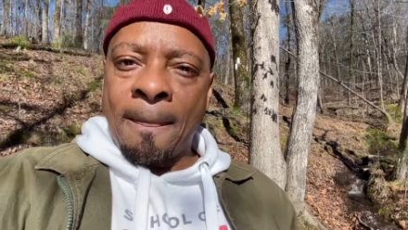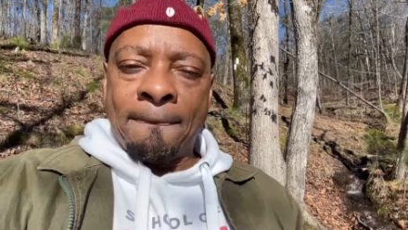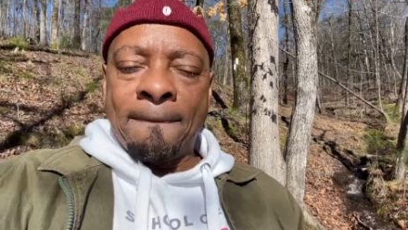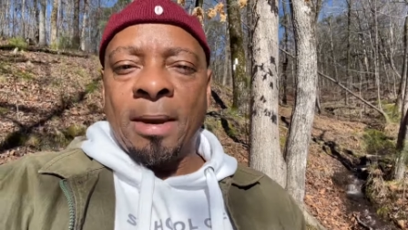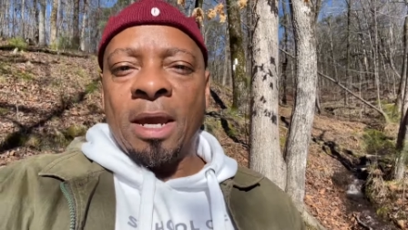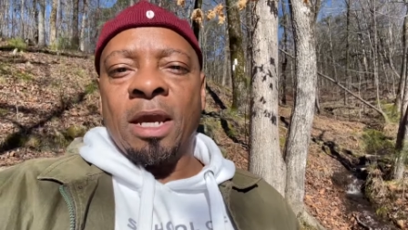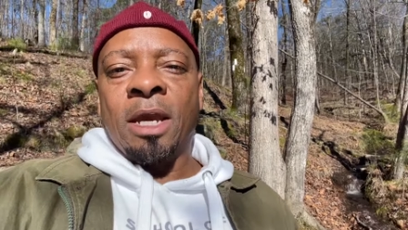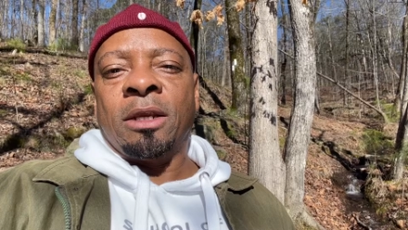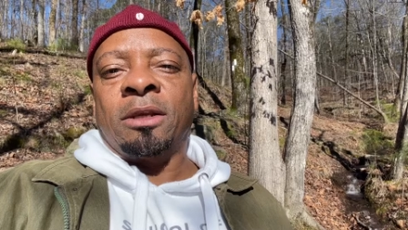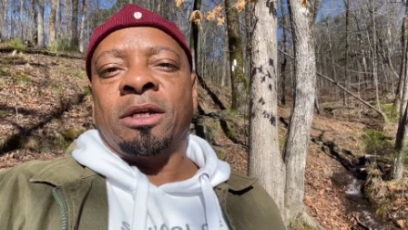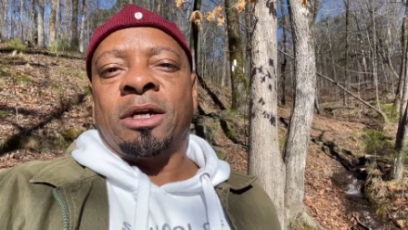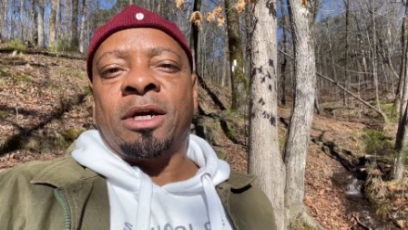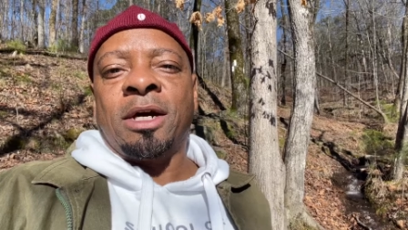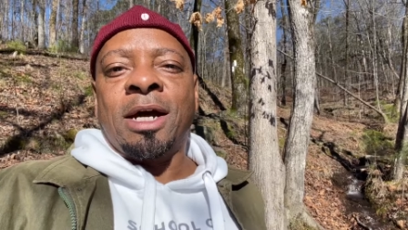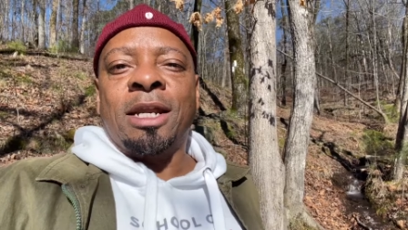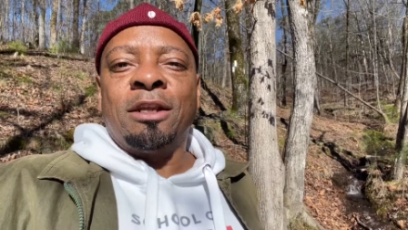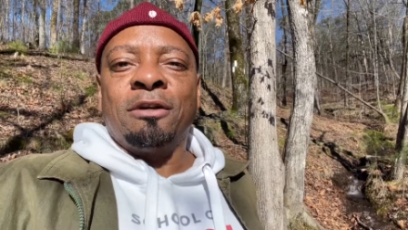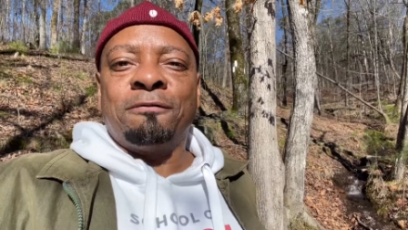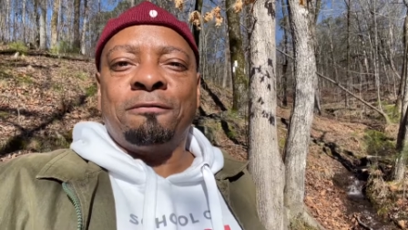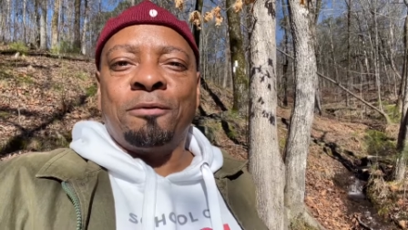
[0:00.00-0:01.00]
And uh,
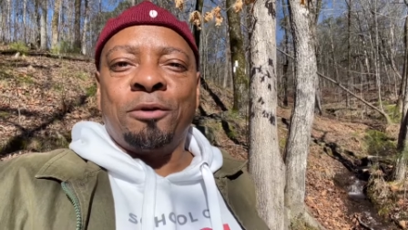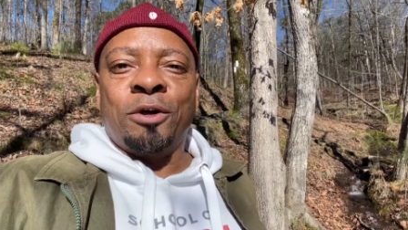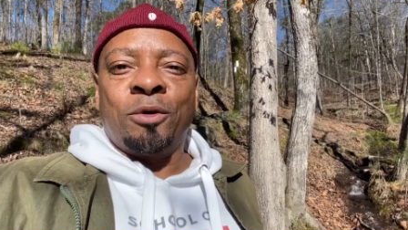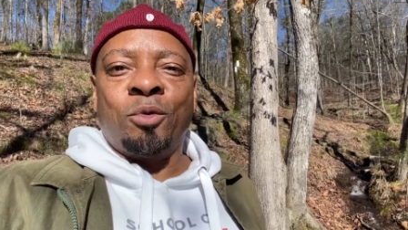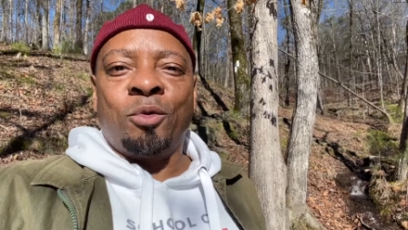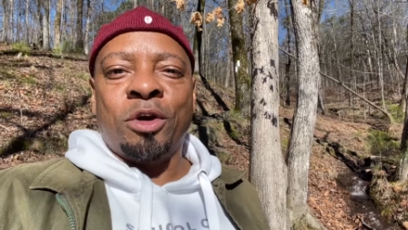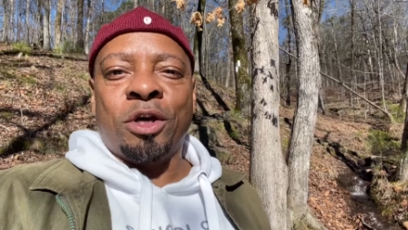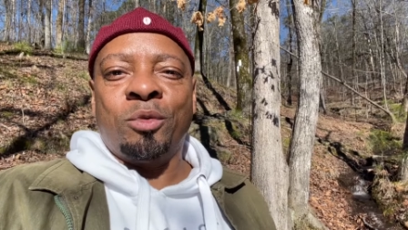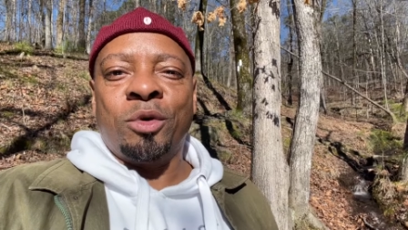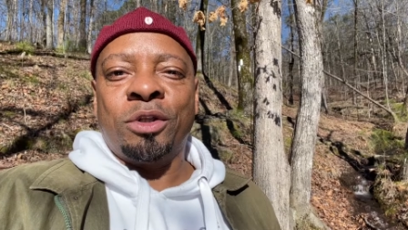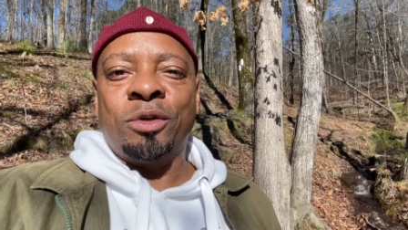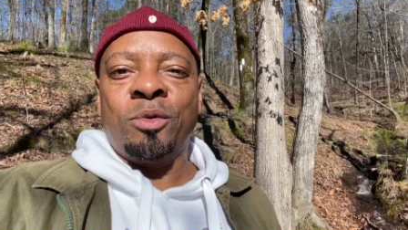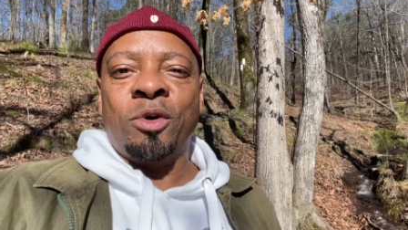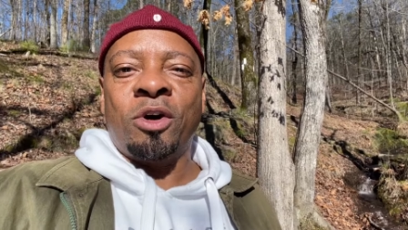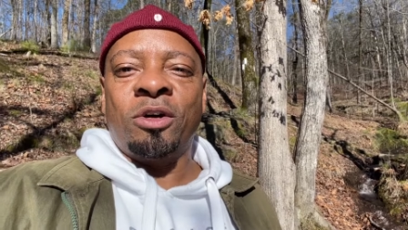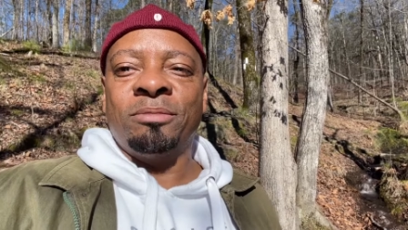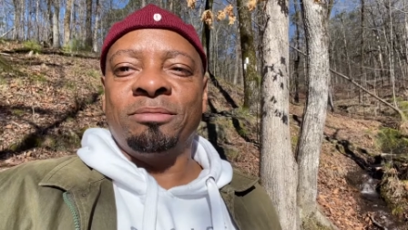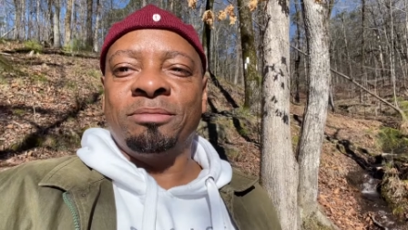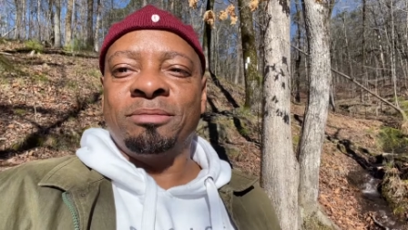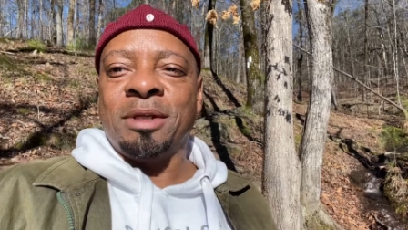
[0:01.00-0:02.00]
I look forward to working with you
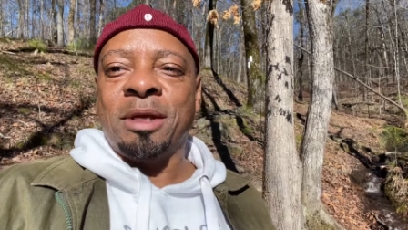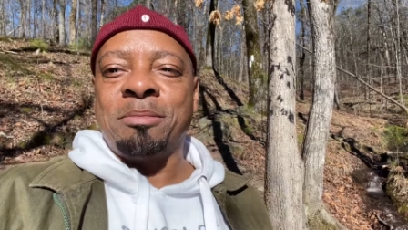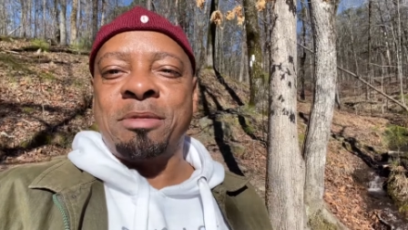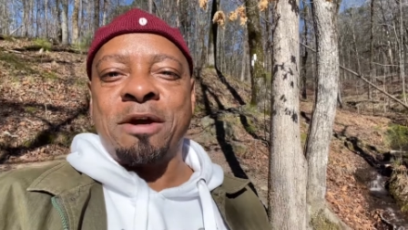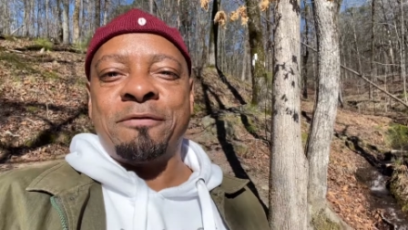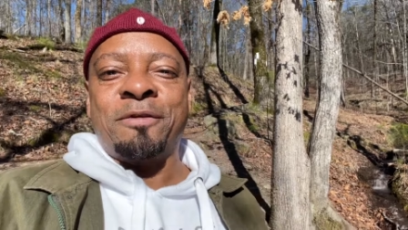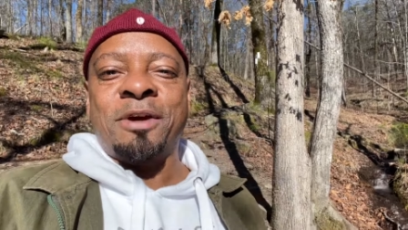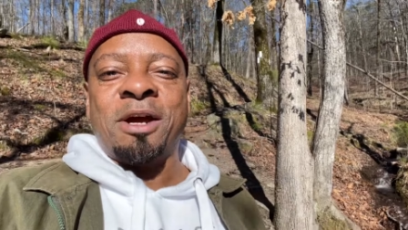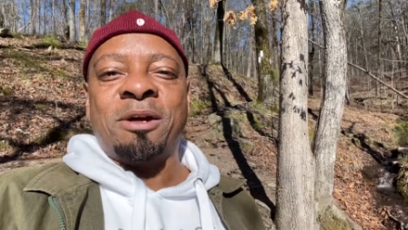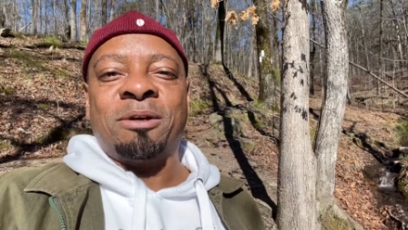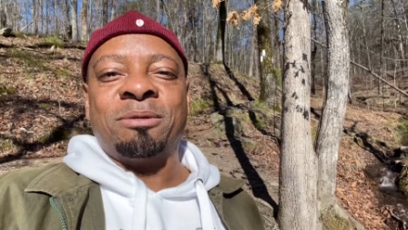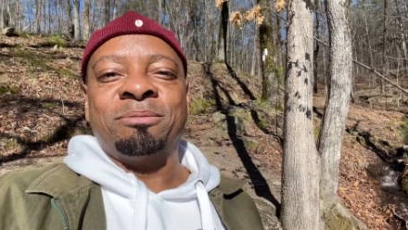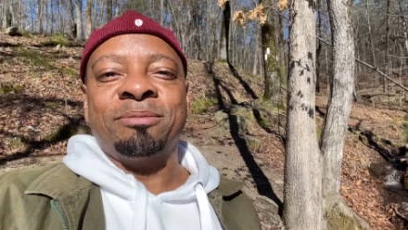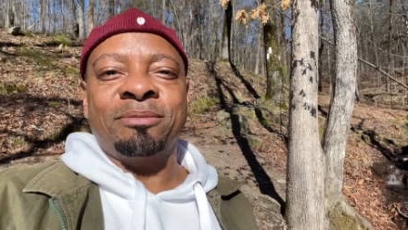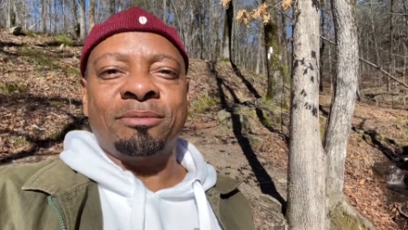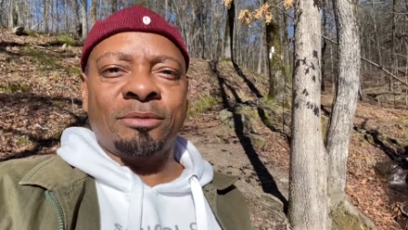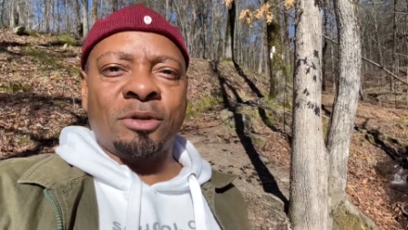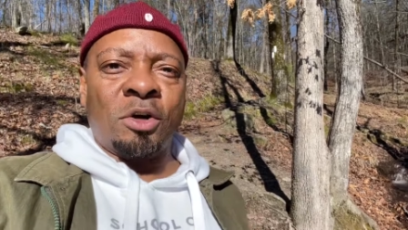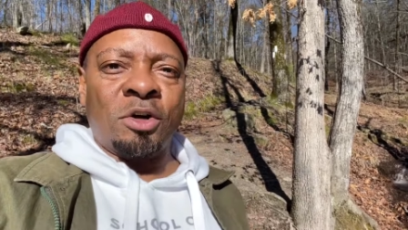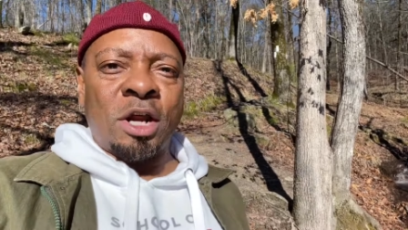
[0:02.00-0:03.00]
all. Bye for now.
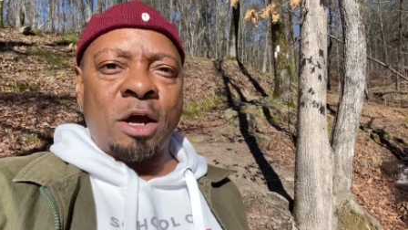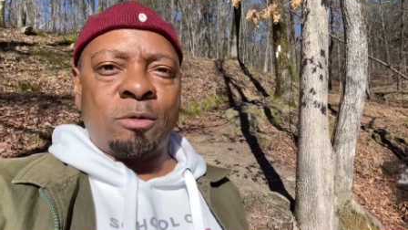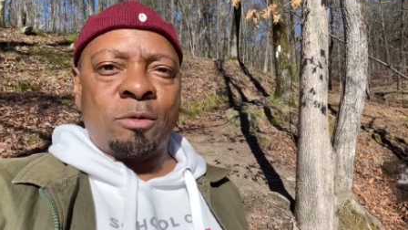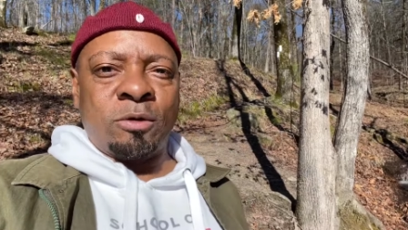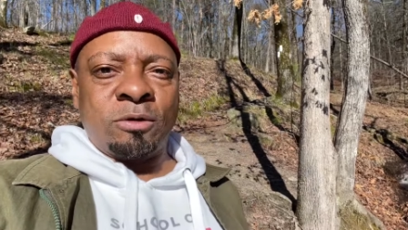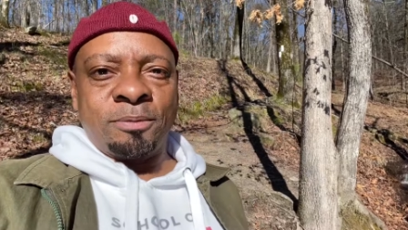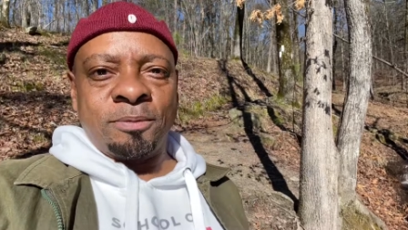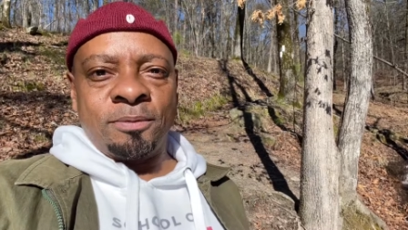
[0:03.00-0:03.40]
Odabo.